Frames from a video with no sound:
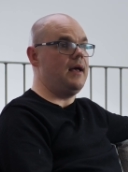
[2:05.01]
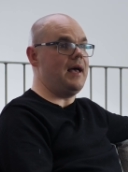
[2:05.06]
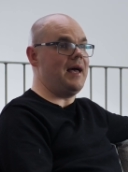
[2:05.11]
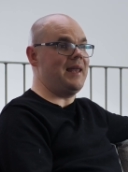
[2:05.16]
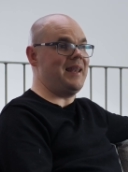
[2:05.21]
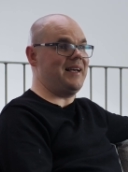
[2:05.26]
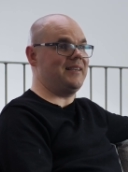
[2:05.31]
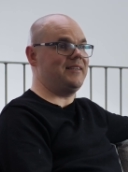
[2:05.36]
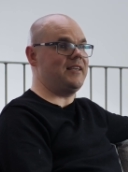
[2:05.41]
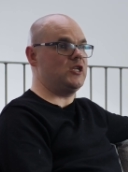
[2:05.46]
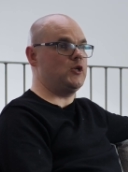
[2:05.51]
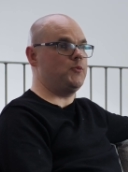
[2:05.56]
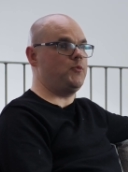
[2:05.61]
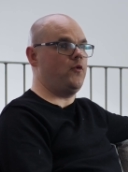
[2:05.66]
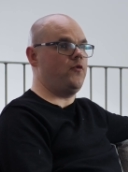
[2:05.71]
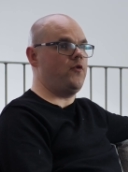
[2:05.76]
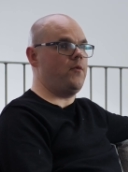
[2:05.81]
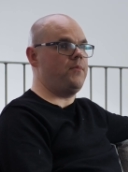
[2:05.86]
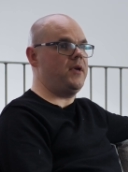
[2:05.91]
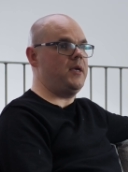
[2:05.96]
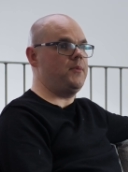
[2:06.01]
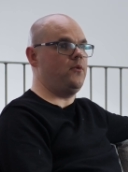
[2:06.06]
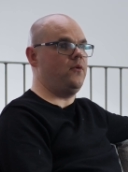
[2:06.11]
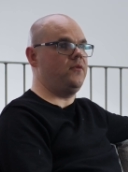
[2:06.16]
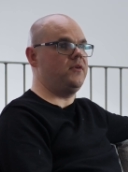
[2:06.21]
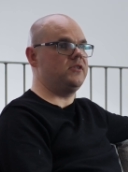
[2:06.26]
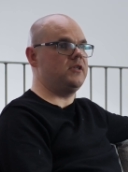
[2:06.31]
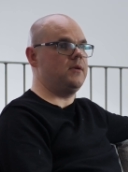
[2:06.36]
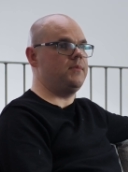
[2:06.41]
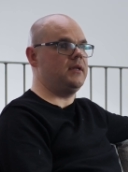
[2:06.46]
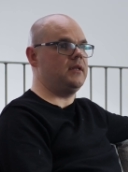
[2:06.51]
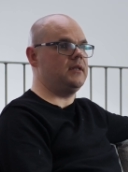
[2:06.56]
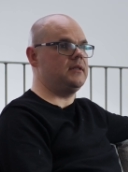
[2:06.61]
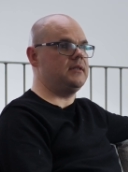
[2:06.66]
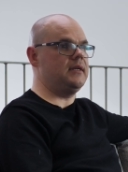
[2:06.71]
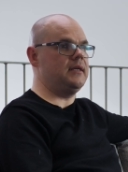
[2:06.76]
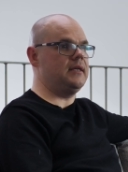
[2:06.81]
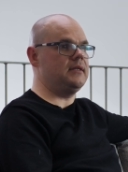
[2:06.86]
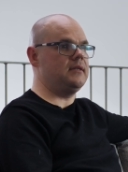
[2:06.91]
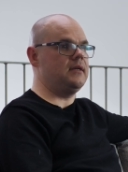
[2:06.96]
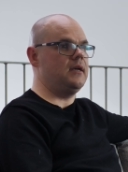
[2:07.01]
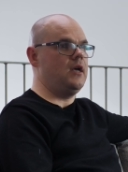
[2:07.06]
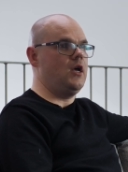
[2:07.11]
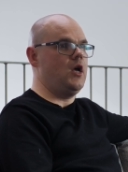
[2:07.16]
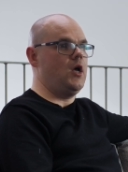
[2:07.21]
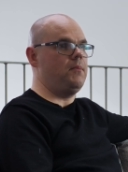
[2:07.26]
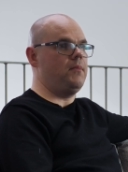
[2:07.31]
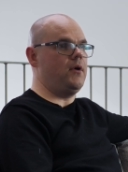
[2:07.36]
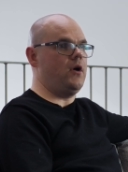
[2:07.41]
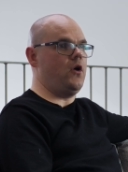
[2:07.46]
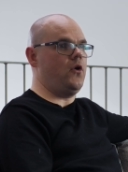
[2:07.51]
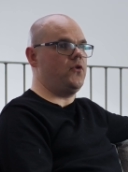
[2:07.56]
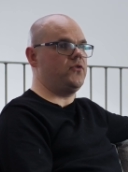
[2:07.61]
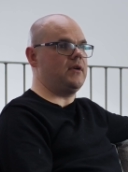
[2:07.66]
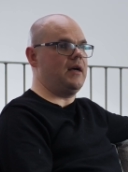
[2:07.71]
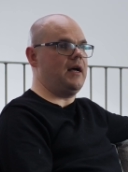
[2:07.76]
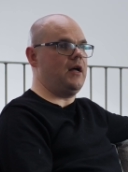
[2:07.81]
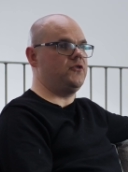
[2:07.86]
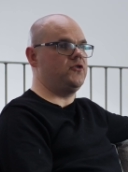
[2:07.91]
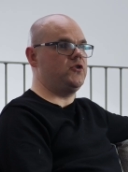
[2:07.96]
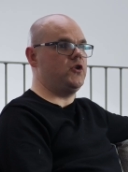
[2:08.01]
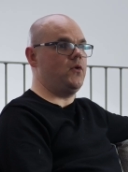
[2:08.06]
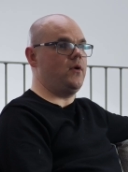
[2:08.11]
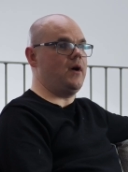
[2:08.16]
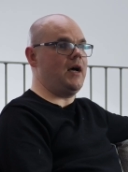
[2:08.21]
and accessible for people with disabilities, but also how to do